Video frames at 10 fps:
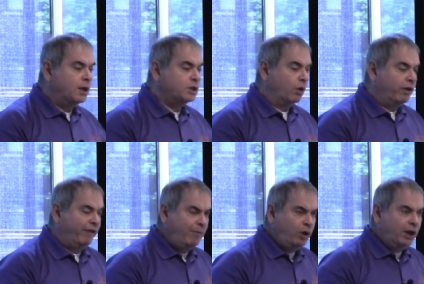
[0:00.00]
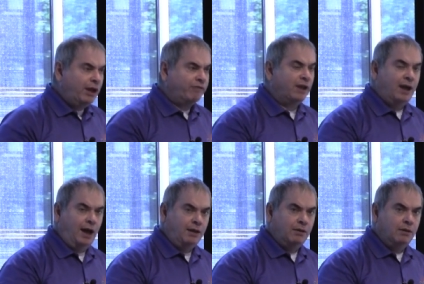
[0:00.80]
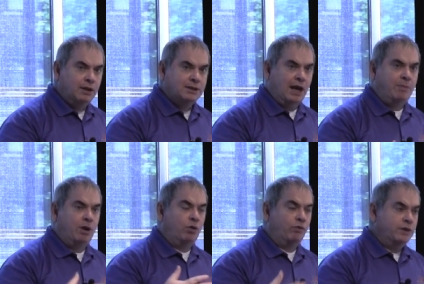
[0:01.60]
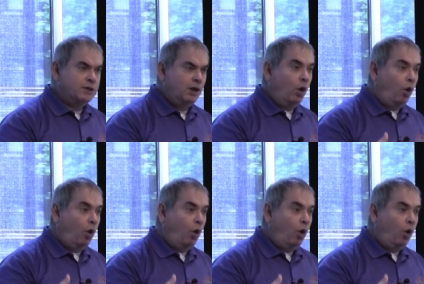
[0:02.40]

So if I'm going to give the knight, it's got to be a good reason,